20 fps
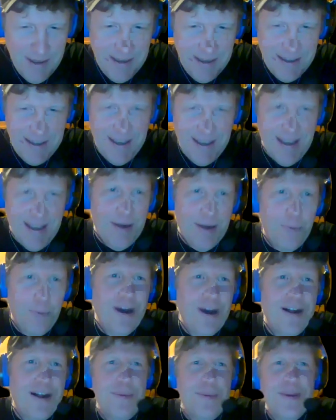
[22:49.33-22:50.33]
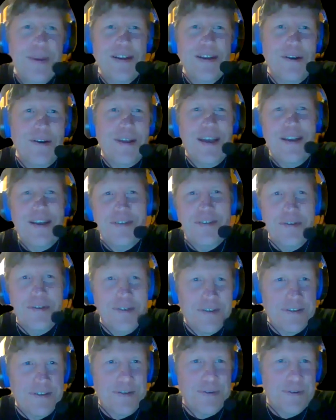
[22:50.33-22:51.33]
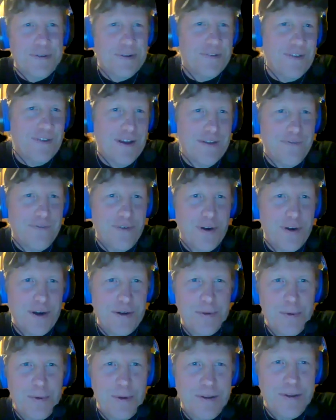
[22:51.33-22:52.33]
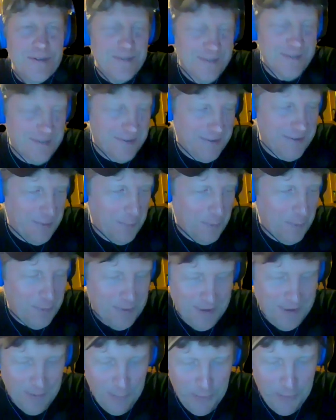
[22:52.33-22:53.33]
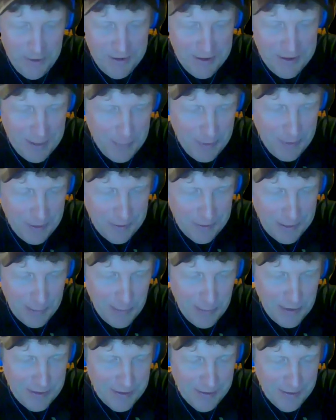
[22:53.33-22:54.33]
Yeah, well, I mean, okay, so just to sort of advert to that one topic a little bit,